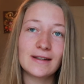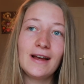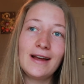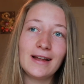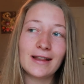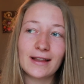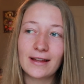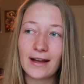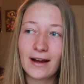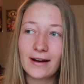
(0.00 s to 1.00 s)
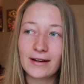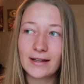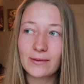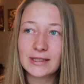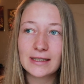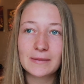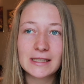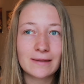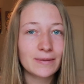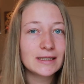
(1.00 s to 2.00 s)
it's there there were some
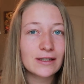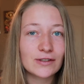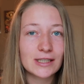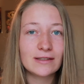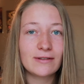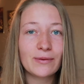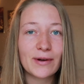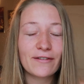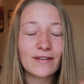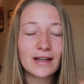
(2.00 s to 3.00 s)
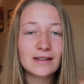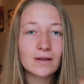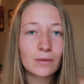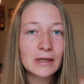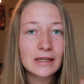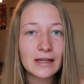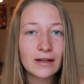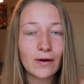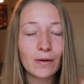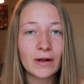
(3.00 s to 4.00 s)
snippets of children where i think it's completely
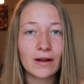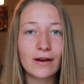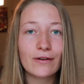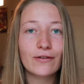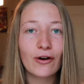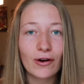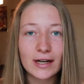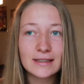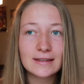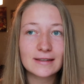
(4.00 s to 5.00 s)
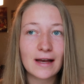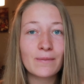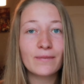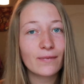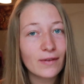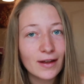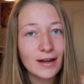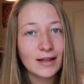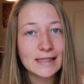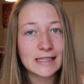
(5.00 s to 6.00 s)
normal and of course some
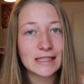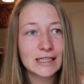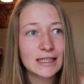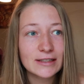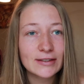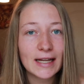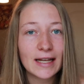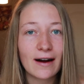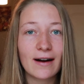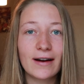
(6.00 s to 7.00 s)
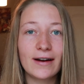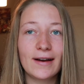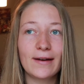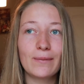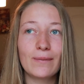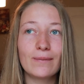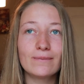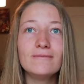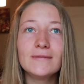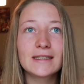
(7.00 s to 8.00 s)
children are
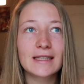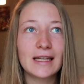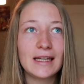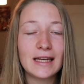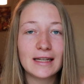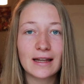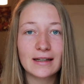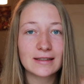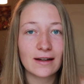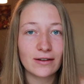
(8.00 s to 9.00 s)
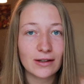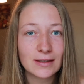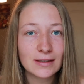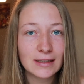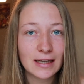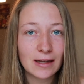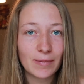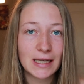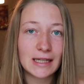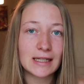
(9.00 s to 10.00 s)
skinny and others are not so skinny
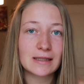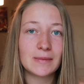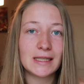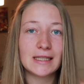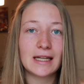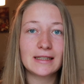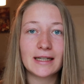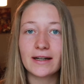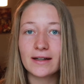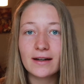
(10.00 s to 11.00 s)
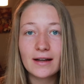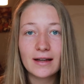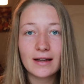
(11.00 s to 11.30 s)
but it doesn't mean that they're